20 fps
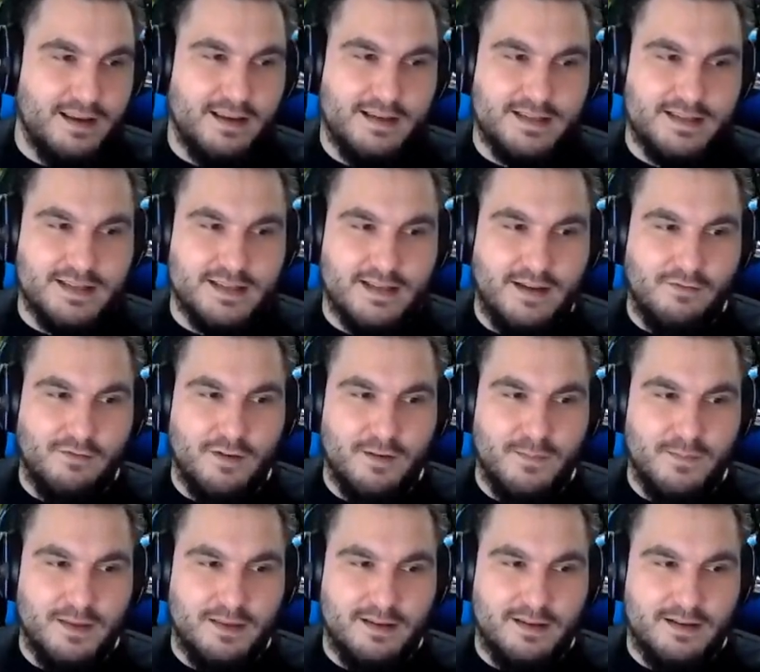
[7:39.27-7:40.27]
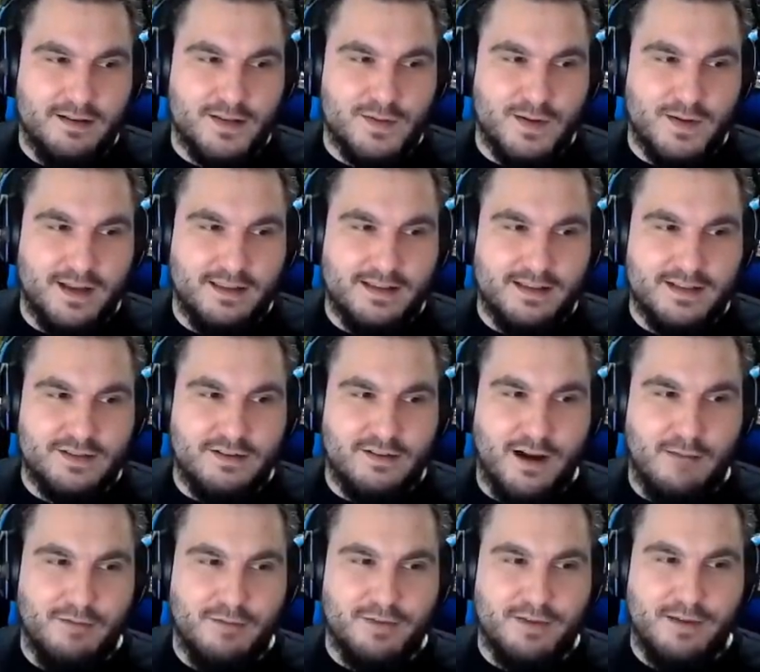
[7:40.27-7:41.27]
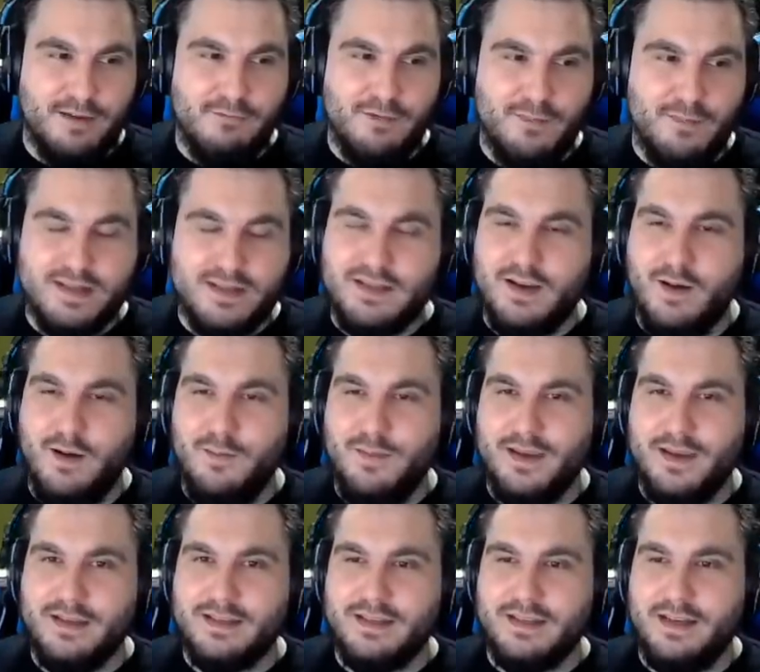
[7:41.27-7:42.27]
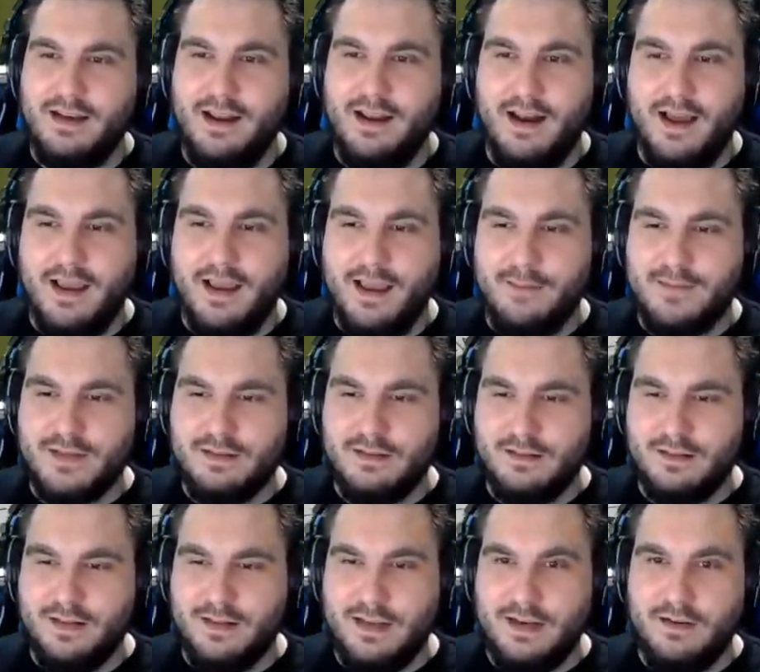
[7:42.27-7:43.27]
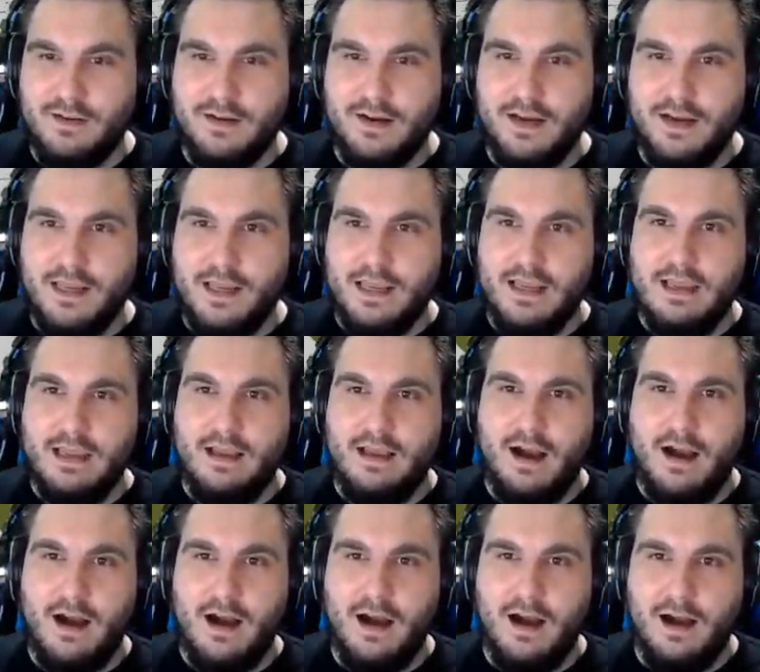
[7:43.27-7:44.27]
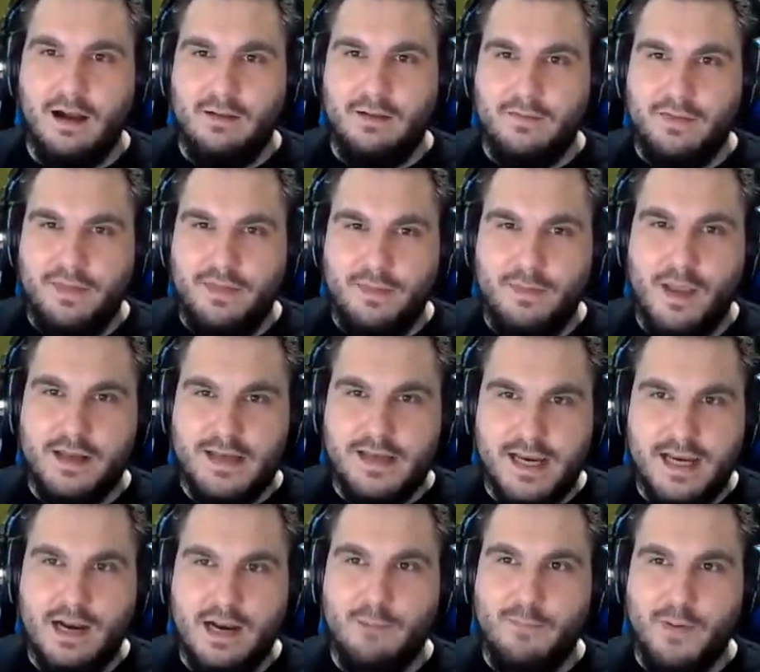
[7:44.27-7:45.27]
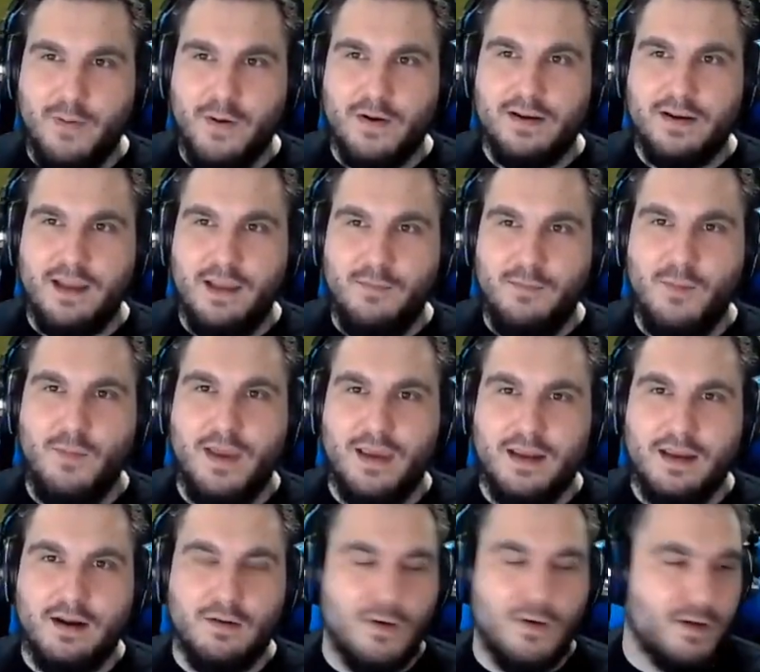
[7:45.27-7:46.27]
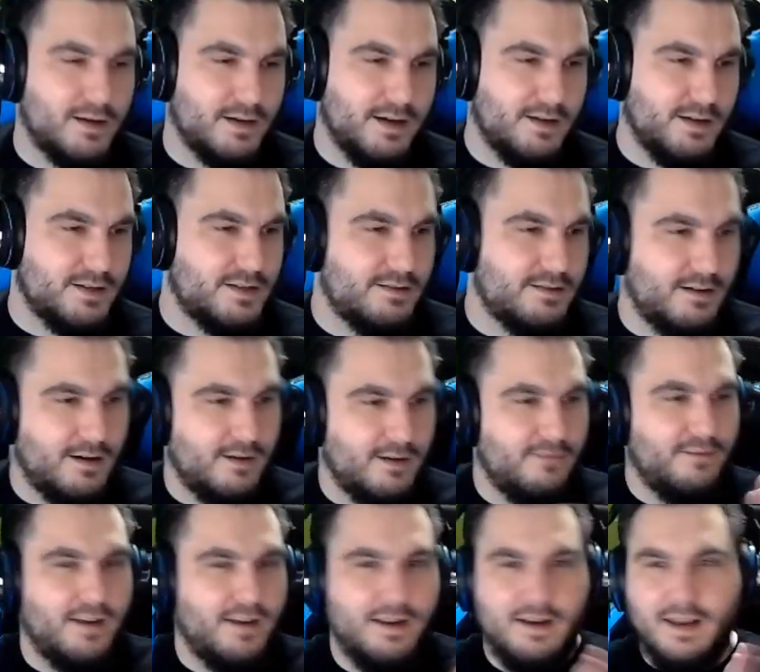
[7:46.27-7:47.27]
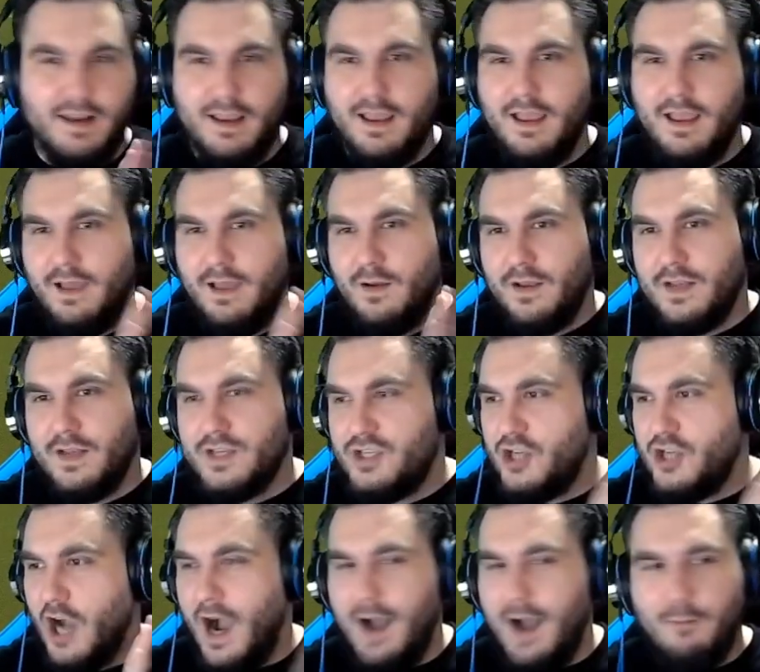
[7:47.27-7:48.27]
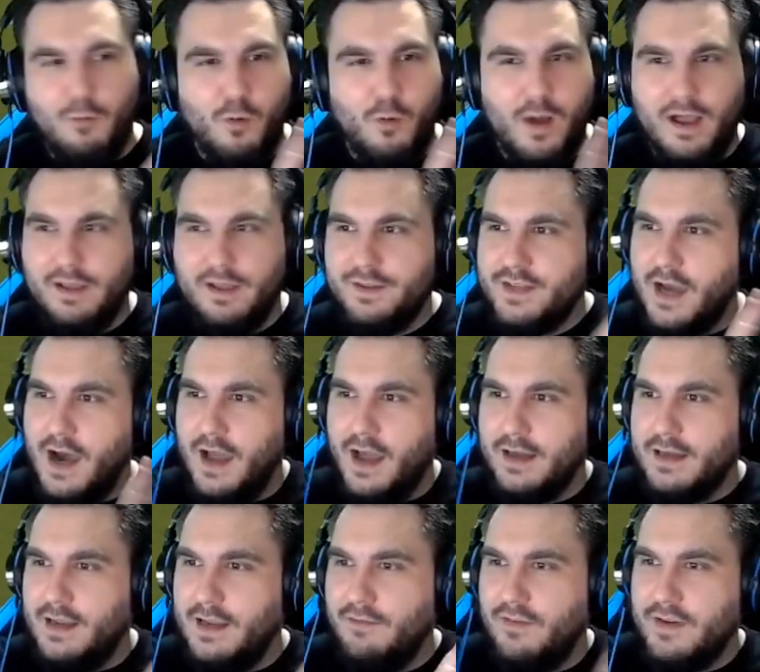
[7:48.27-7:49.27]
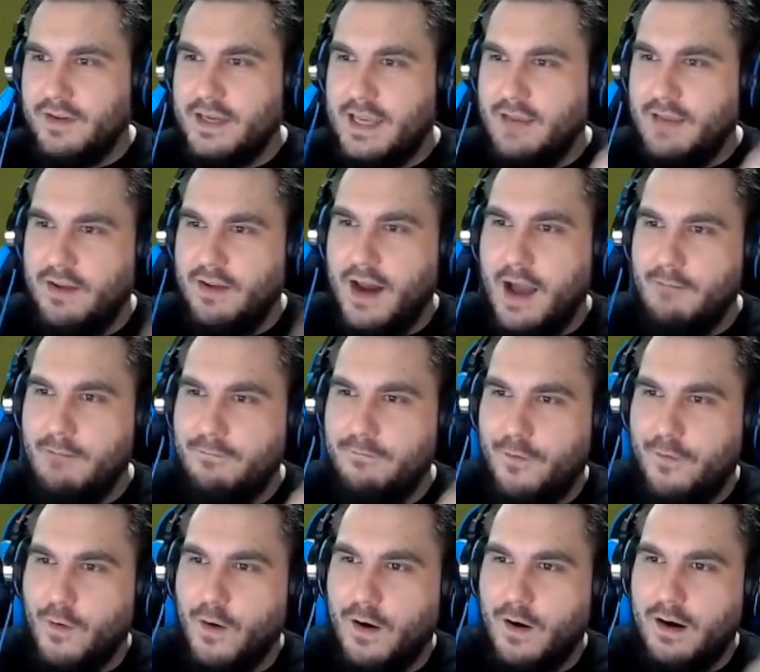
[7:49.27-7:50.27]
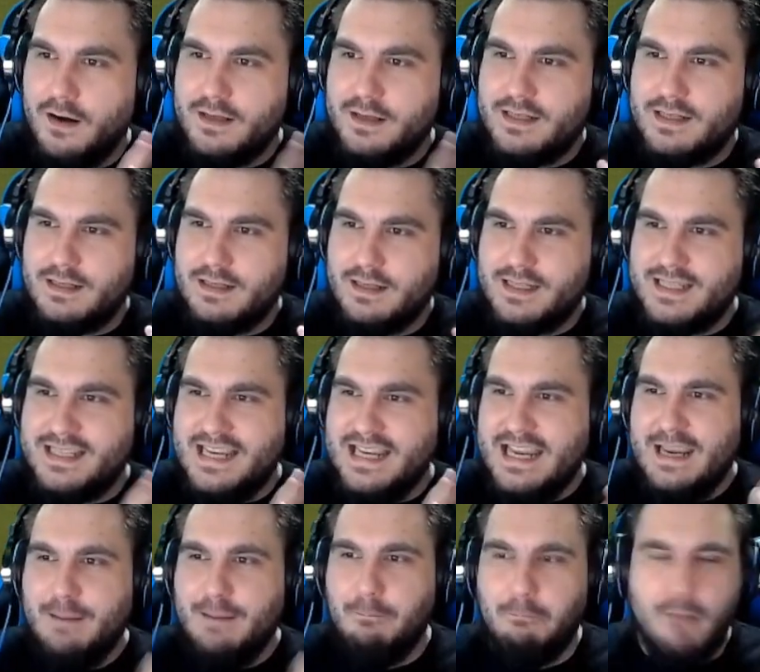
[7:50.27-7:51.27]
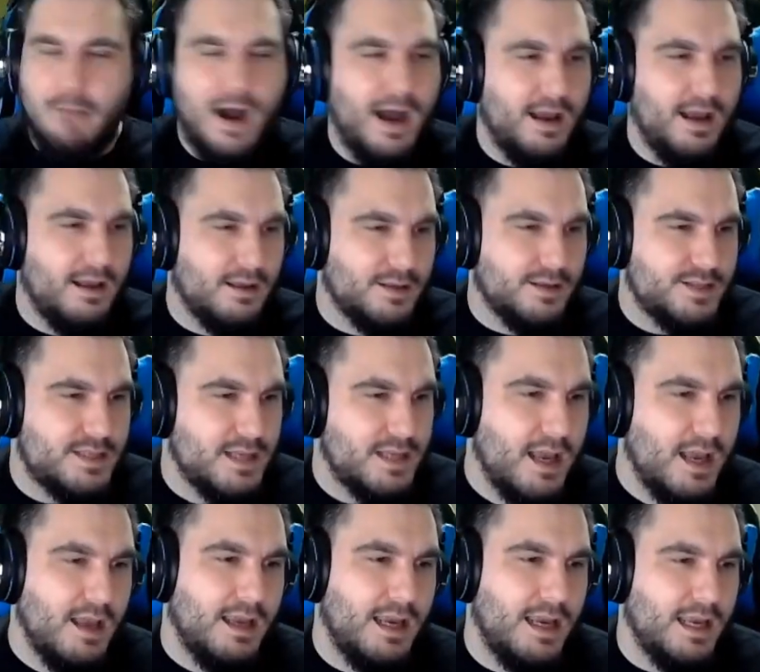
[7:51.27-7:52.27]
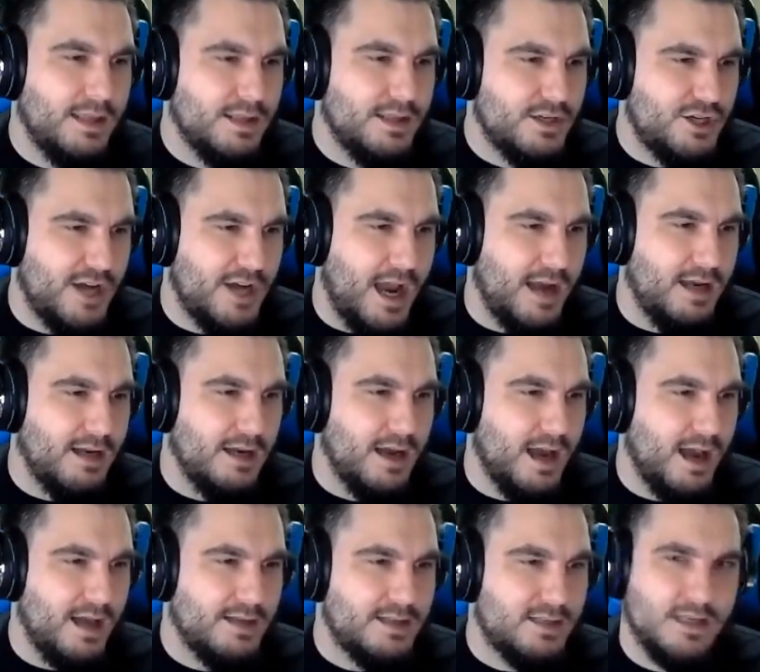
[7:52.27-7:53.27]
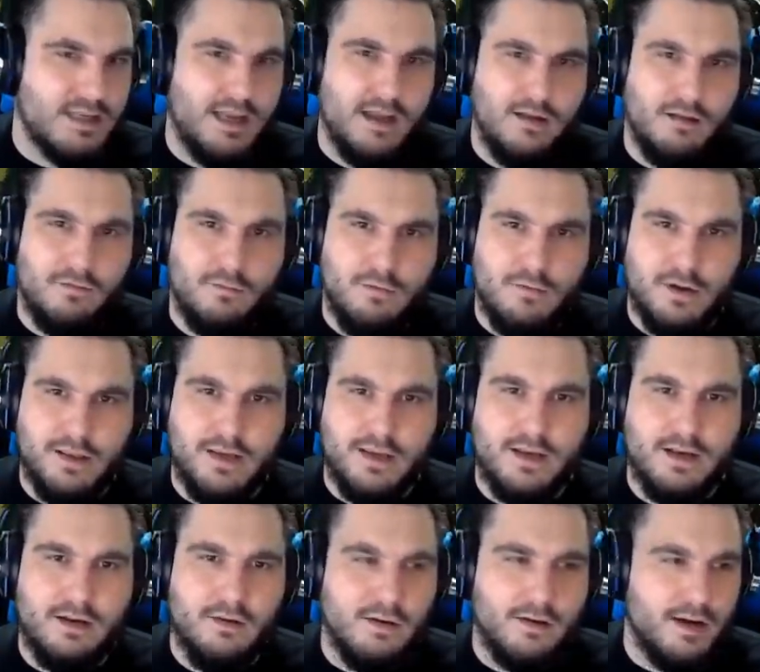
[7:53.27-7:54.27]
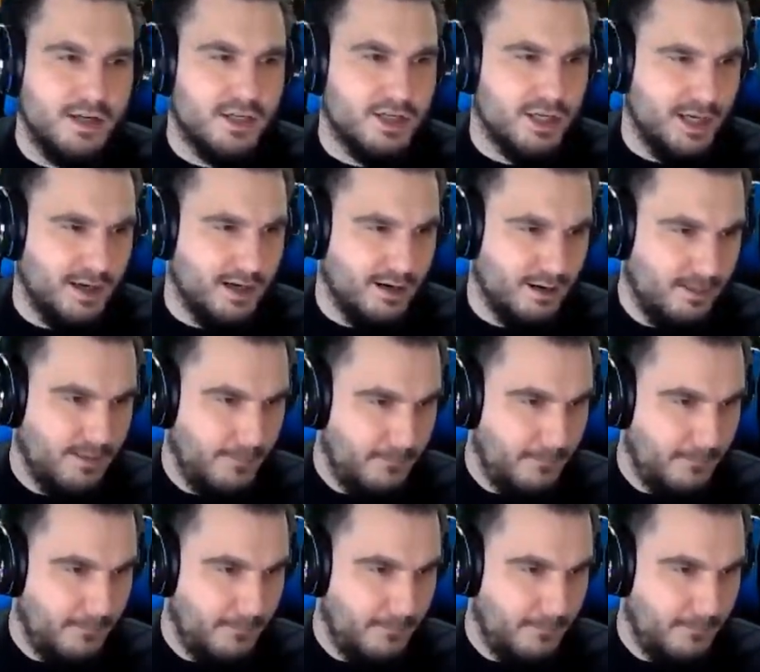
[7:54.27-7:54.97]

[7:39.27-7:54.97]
He says, "Never in a million years would I think Scrabble theme would be so amazing," and I absolutely agree. Taking a board game and making a roller coaster out of it. Job well done. Well give it up for C. Miles in the chat, you guys. Really good creation here.